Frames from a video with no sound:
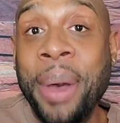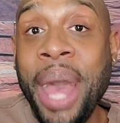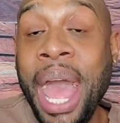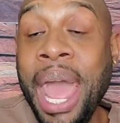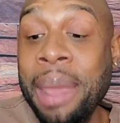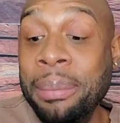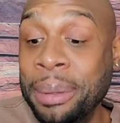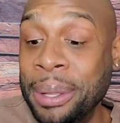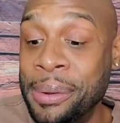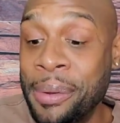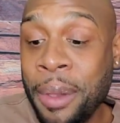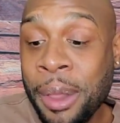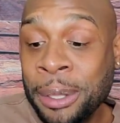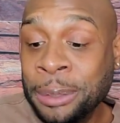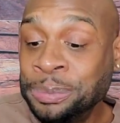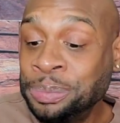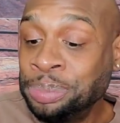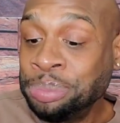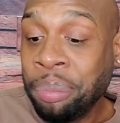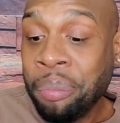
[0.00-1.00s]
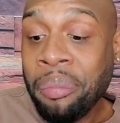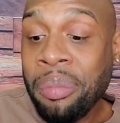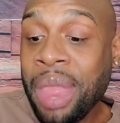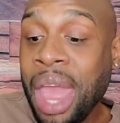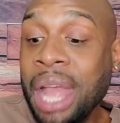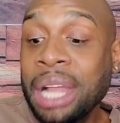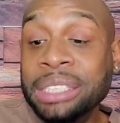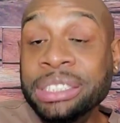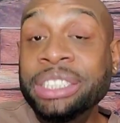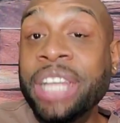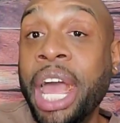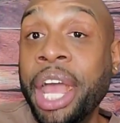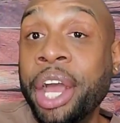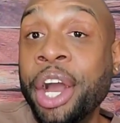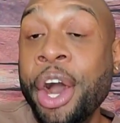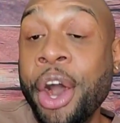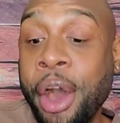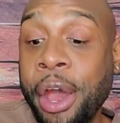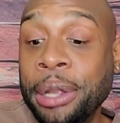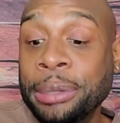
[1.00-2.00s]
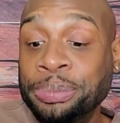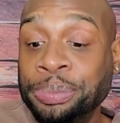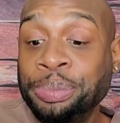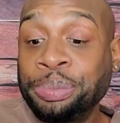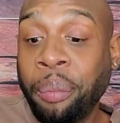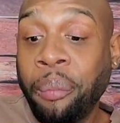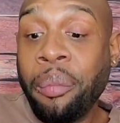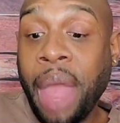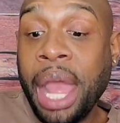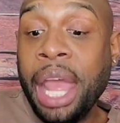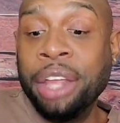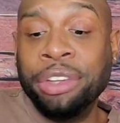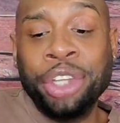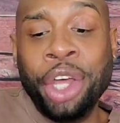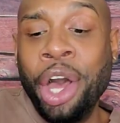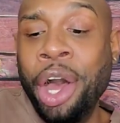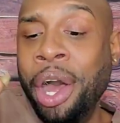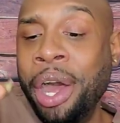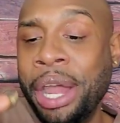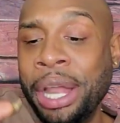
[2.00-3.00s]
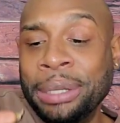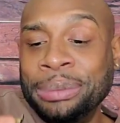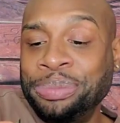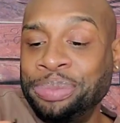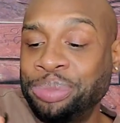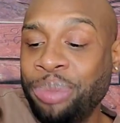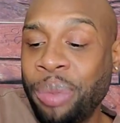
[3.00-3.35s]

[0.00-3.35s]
baby, they good. It's good.